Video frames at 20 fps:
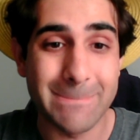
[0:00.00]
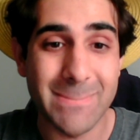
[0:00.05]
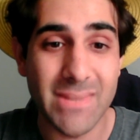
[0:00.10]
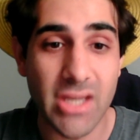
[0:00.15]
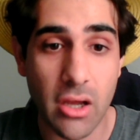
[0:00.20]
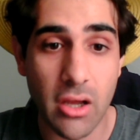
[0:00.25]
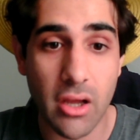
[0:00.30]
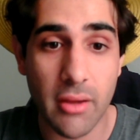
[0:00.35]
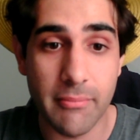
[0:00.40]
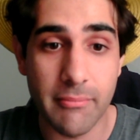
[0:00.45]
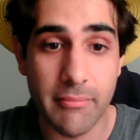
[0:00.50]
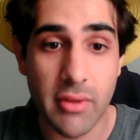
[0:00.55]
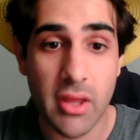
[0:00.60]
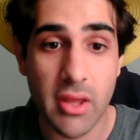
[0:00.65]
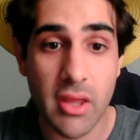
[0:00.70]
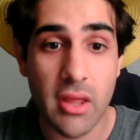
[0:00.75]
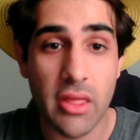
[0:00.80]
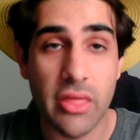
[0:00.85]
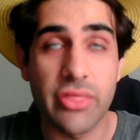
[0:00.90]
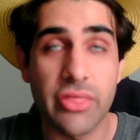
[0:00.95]

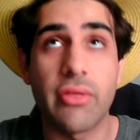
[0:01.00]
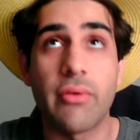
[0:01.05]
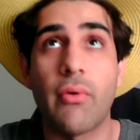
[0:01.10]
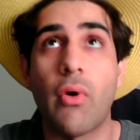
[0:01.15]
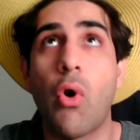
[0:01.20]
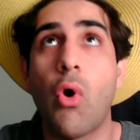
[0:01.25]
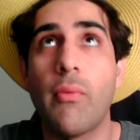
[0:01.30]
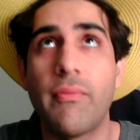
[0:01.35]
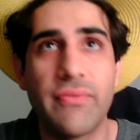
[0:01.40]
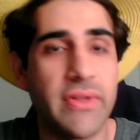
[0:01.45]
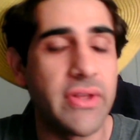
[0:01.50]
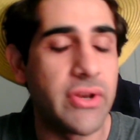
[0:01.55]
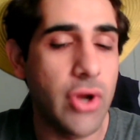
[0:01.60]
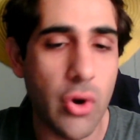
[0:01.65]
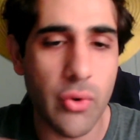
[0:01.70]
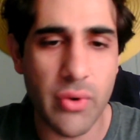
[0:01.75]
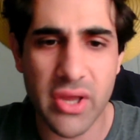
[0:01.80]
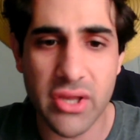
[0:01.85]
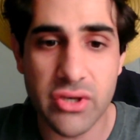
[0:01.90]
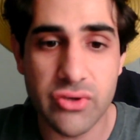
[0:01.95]
Hopefully
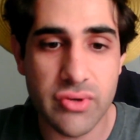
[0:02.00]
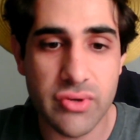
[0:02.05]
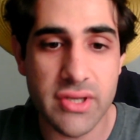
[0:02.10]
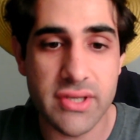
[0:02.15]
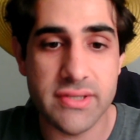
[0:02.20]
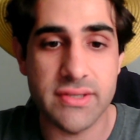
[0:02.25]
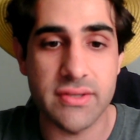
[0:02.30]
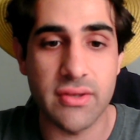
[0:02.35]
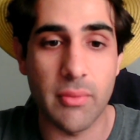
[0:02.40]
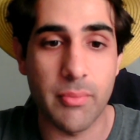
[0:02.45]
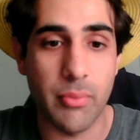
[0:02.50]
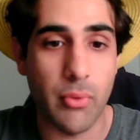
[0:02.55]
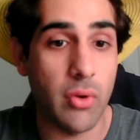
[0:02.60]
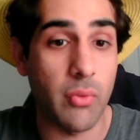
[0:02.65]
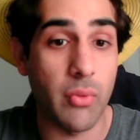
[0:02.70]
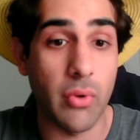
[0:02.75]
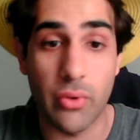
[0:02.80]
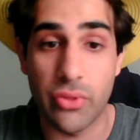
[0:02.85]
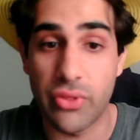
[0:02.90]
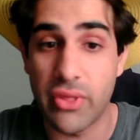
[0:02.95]
no injuries to the point
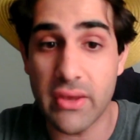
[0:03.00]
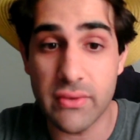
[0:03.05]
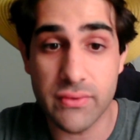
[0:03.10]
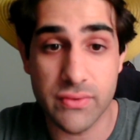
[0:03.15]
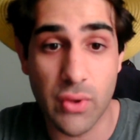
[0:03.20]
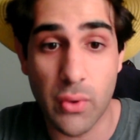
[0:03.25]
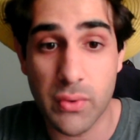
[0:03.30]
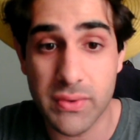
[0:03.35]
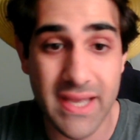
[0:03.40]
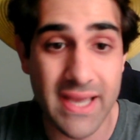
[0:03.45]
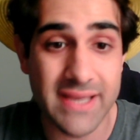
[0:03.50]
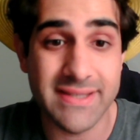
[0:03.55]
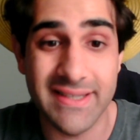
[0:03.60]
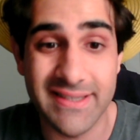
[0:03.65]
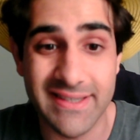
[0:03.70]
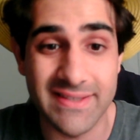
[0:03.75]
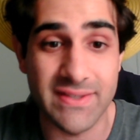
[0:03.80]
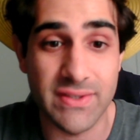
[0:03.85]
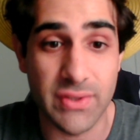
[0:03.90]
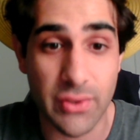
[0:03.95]
where those guys need
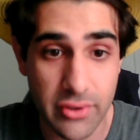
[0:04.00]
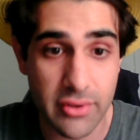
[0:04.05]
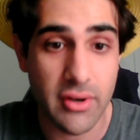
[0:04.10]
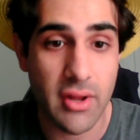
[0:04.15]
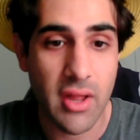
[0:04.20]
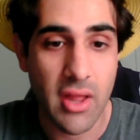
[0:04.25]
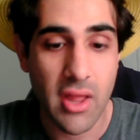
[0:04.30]
to start.